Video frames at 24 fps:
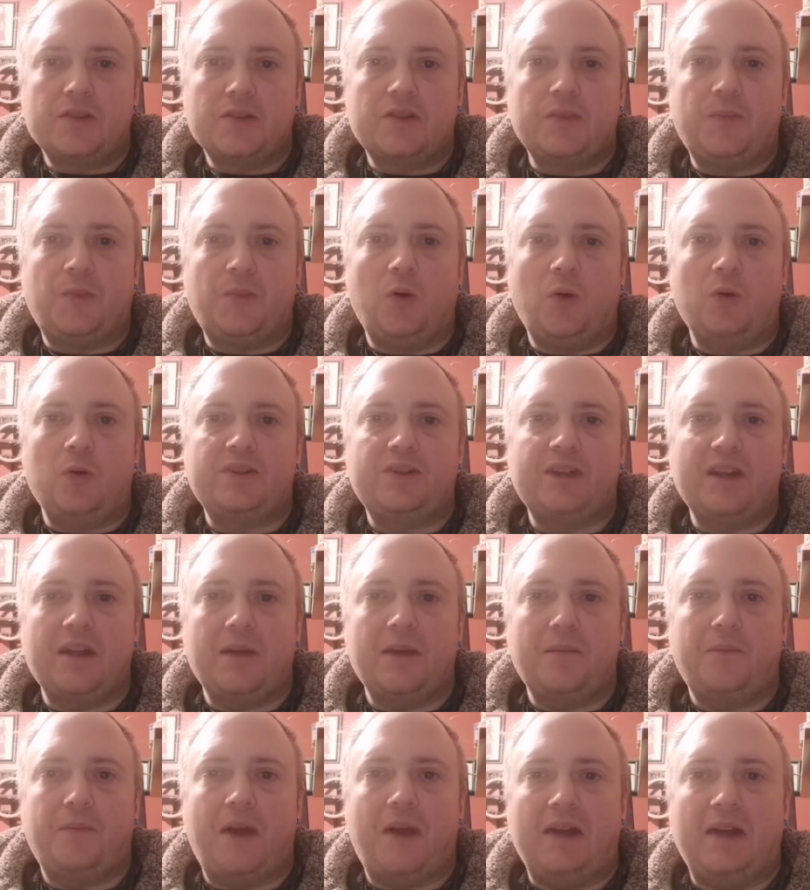
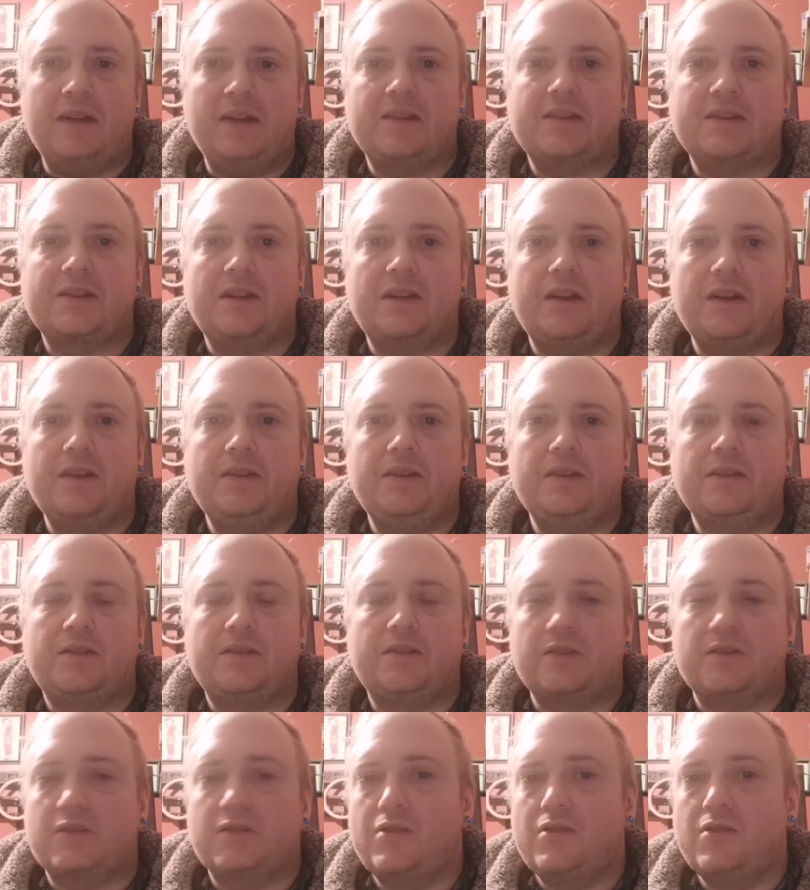Supporting Palestine
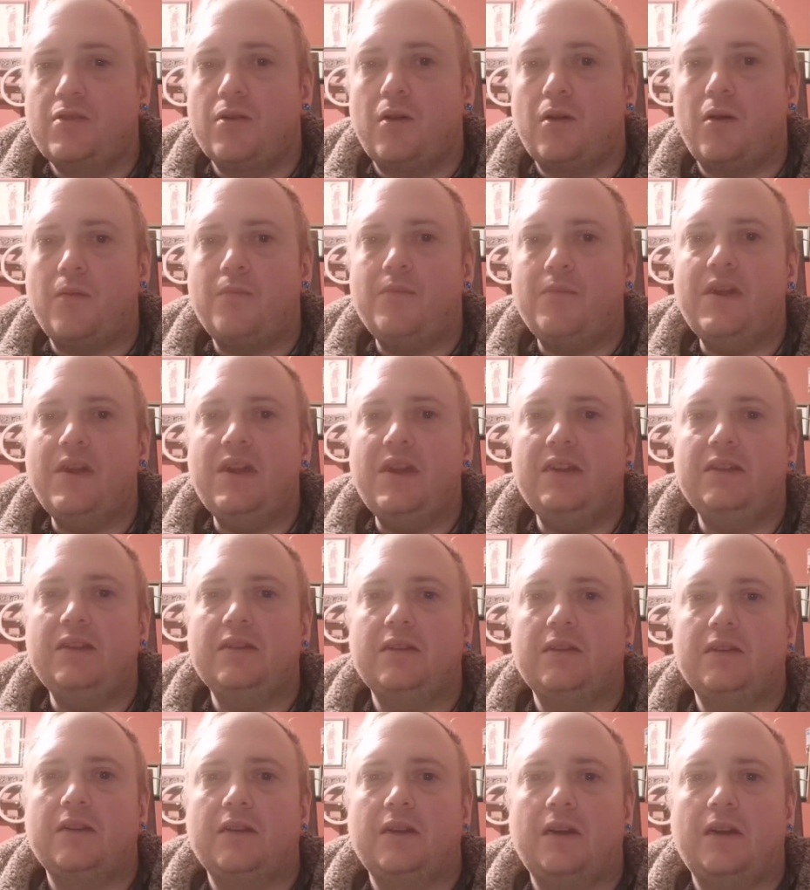does not
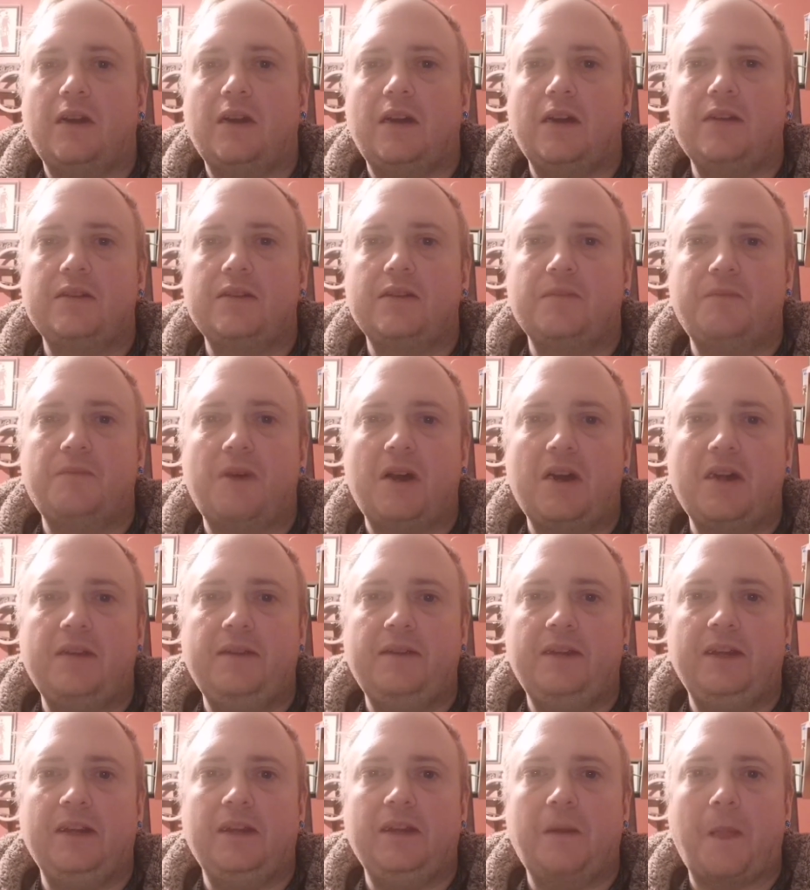mean
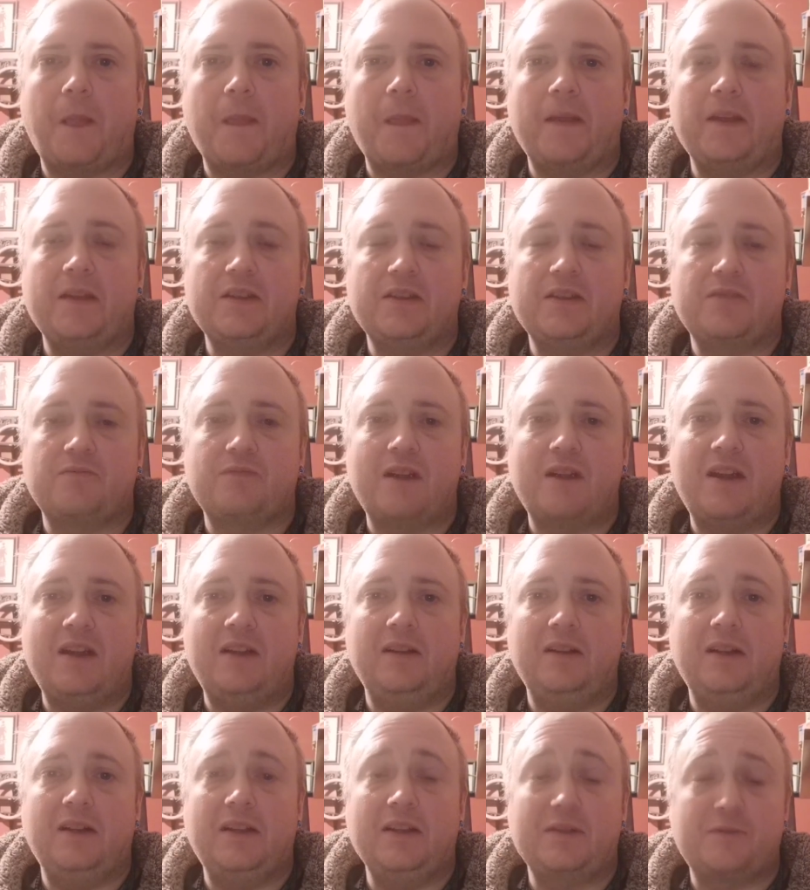undermining
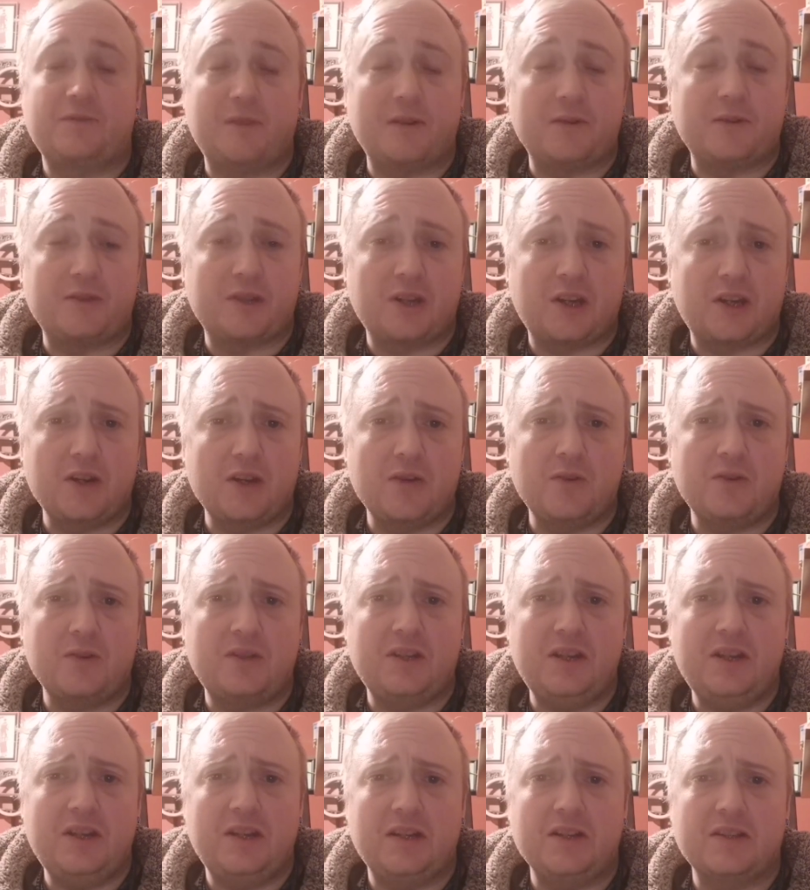Israel's
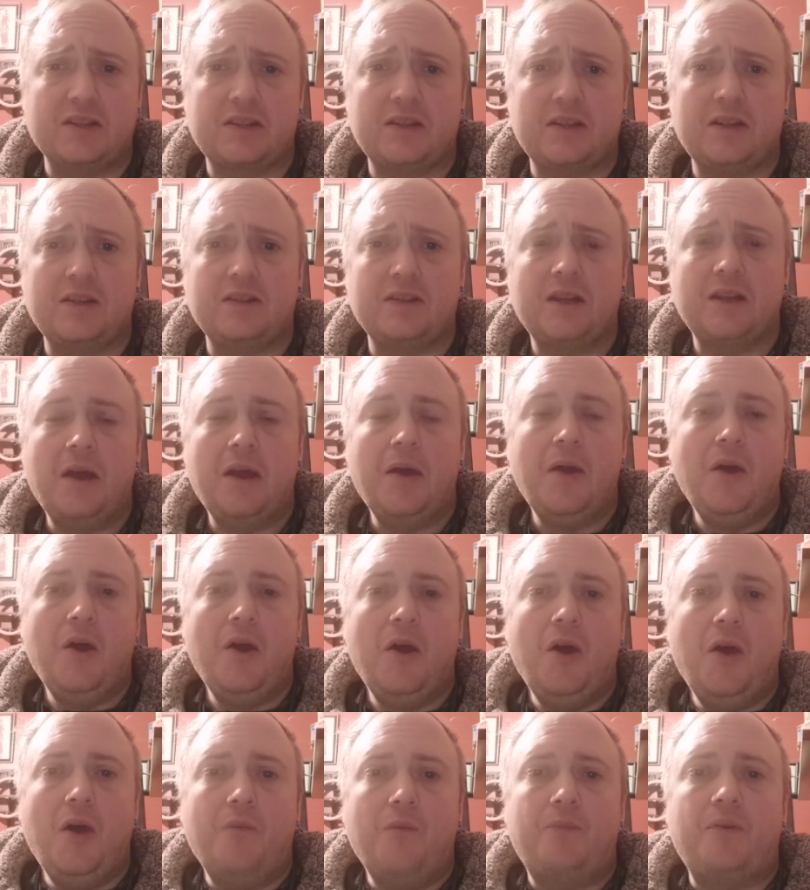security concerns,
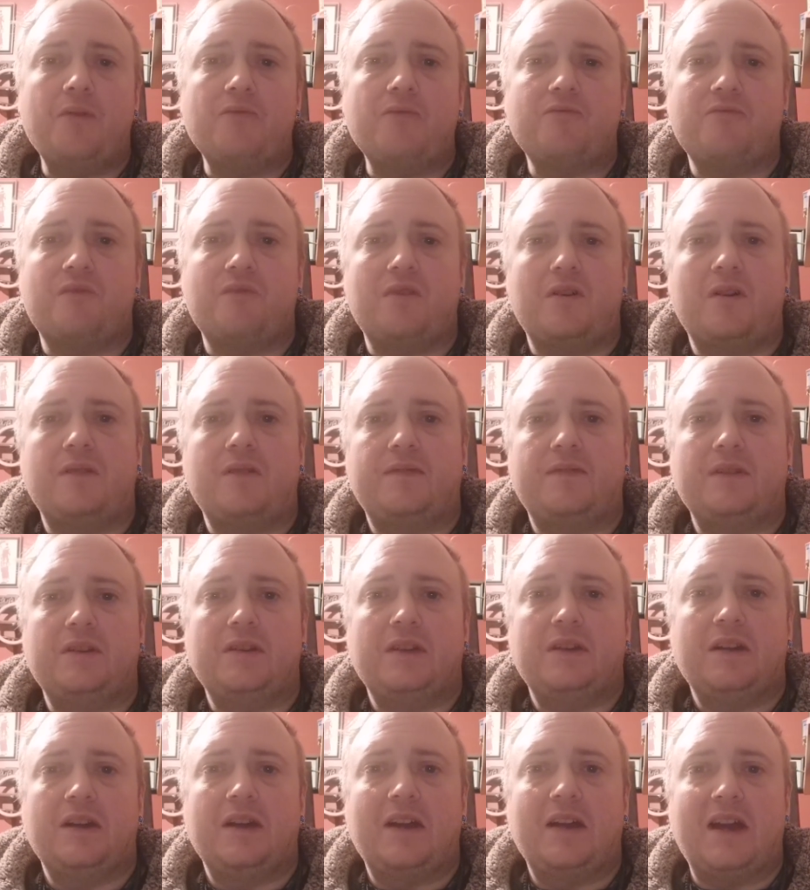but
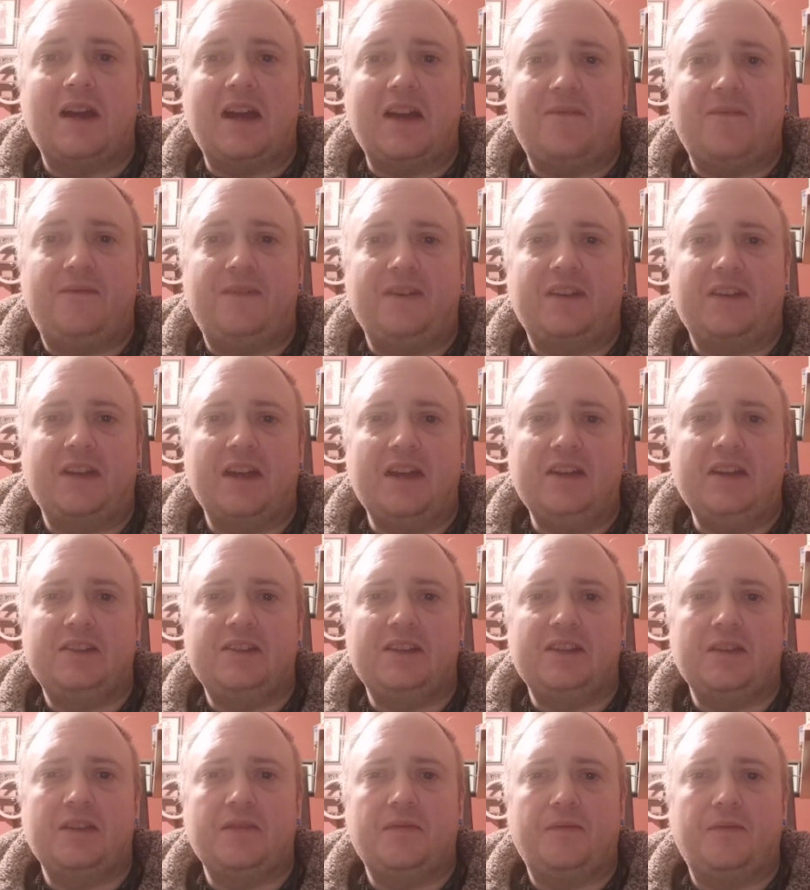rather
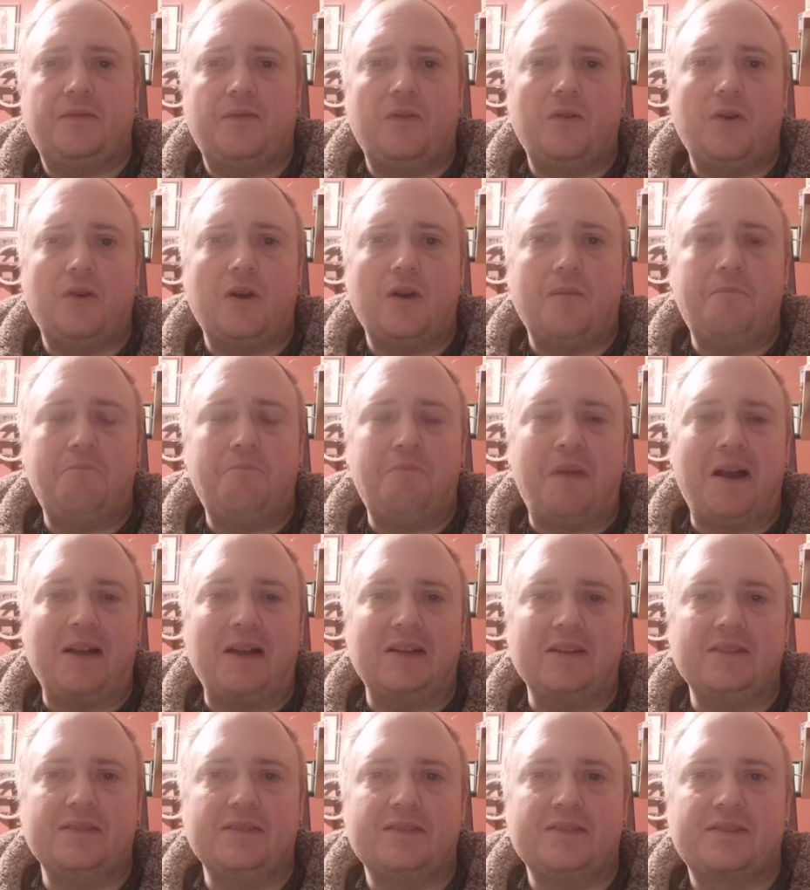advocating for a
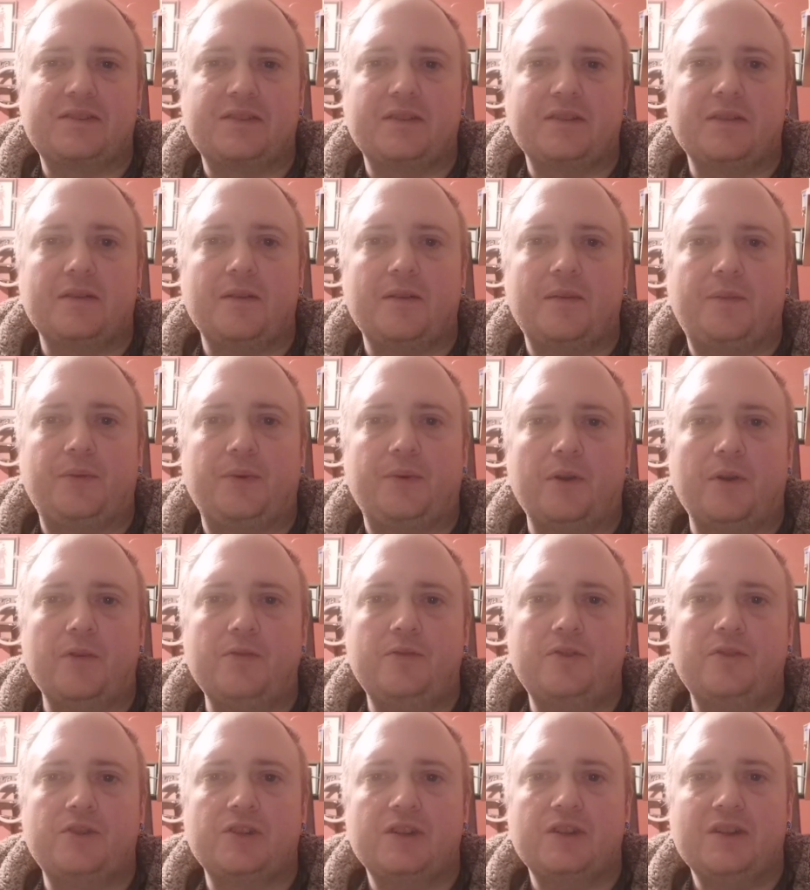balanced
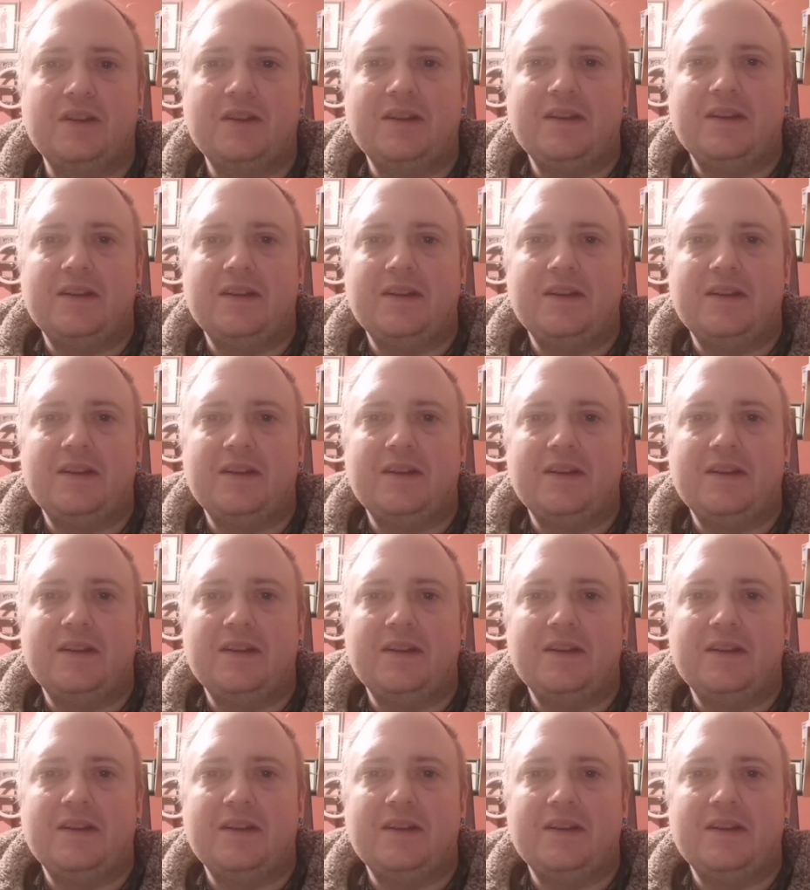approach